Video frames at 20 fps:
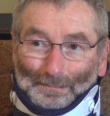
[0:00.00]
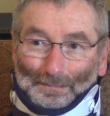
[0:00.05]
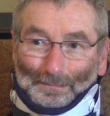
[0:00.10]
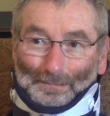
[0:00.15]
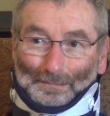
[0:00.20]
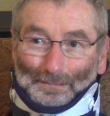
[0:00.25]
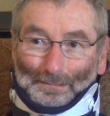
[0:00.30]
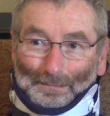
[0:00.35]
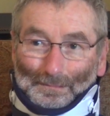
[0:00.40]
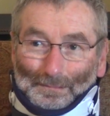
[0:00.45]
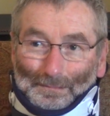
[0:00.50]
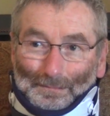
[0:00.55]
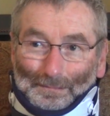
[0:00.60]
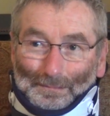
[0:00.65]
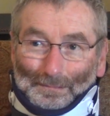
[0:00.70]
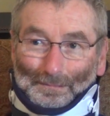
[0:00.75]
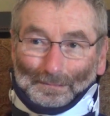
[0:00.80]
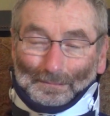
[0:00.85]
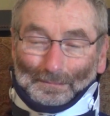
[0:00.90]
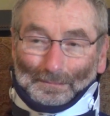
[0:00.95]

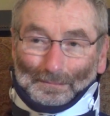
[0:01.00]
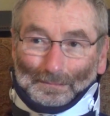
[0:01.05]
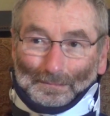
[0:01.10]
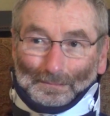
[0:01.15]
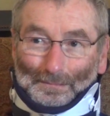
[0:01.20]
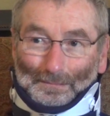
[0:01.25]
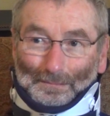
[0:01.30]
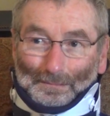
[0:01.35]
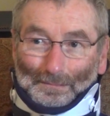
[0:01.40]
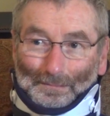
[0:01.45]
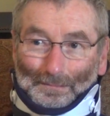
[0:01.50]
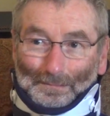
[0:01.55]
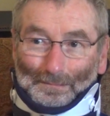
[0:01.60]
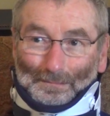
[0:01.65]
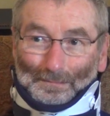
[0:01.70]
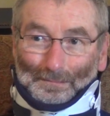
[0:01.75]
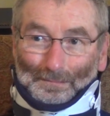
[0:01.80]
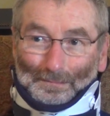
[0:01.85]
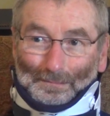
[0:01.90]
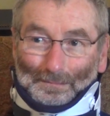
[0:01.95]
certainly
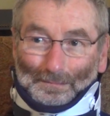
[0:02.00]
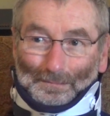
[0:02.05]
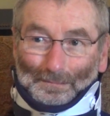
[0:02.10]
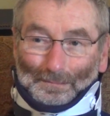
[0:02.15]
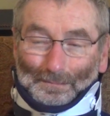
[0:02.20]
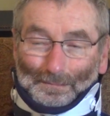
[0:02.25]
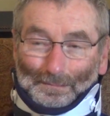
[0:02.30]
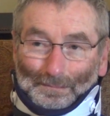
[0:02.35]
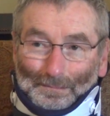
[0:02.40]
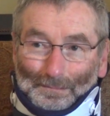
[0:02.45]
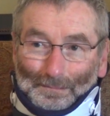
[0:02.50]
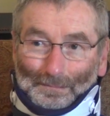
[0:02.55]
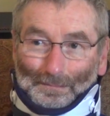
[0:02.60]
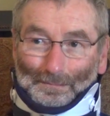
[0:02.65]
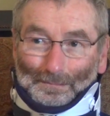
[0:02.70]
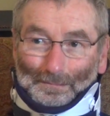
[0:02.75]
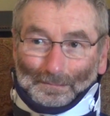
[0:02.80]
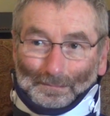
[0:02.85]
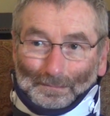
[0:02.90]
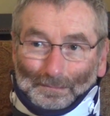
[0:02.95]
add my own
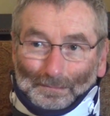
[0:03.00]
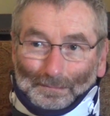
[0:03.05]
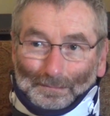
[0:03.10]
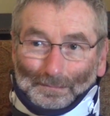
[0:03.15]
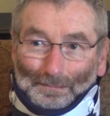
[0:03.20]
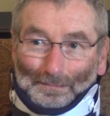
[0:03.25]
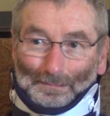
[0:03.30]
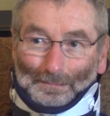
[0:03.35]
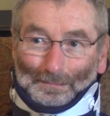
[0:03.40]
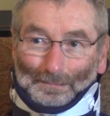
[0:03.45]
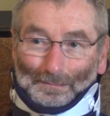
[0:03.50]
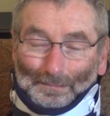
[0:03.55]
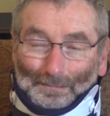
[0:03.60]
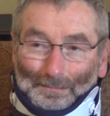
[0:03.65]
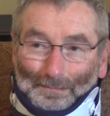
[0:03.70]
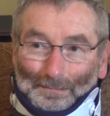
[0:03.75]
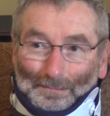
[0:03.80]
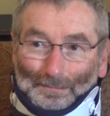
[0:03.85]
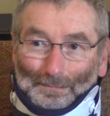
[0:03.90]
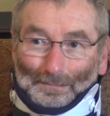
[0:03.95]
wishes of
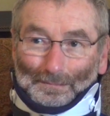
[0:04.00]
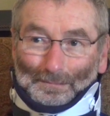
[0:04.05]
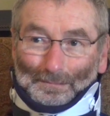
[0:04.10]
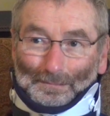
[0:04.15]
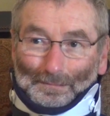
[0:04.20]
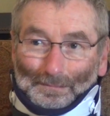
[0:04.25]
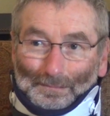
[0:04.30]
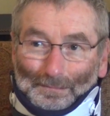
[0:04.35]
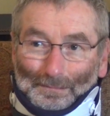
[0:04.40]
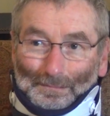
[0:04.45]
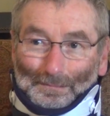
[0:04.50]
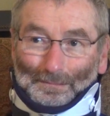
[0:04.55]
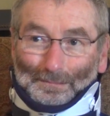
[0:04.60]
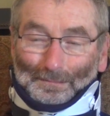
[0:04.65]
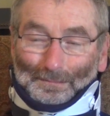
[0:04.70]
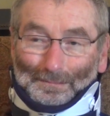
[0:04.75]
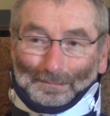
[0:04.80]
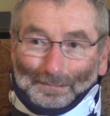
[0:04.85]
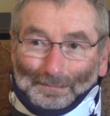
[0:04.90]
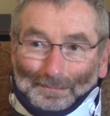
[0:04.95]
continued
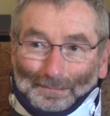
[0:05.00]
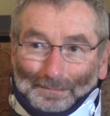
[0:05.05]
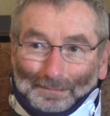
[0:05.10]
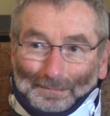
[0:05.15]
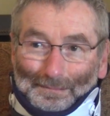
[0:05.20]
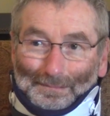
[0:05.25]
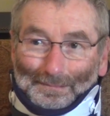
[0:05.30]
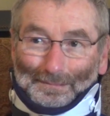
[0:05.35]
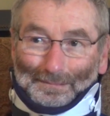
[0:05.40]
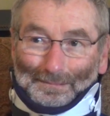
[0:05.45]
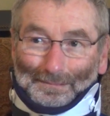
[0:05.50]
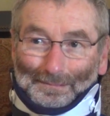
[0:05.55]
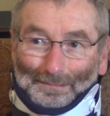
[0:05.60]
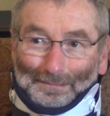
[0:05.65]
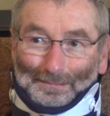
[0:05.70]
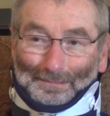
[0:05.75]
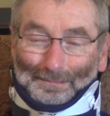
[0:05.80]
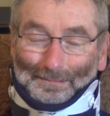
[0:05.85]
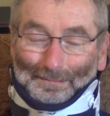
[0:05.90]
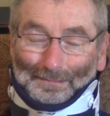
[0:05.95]
success in your
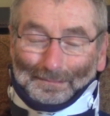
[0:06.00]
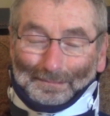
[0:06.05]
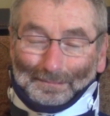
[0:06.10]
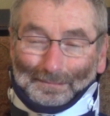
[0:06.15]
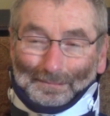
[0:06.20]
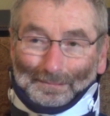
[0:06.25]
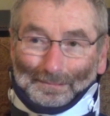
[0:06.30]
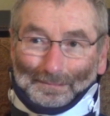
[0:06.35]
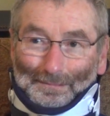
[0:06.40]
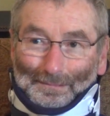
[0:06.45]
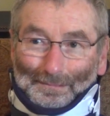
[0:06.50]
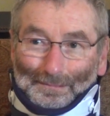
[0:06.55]
ministry